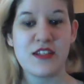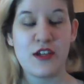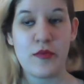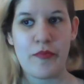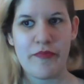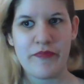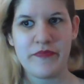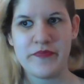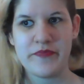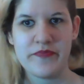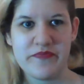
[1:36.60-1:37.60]

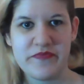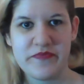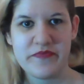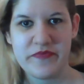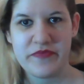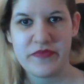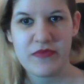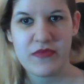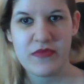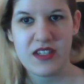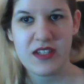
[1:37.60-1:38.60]

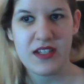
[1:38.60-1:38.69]
No one is speaking in this clip.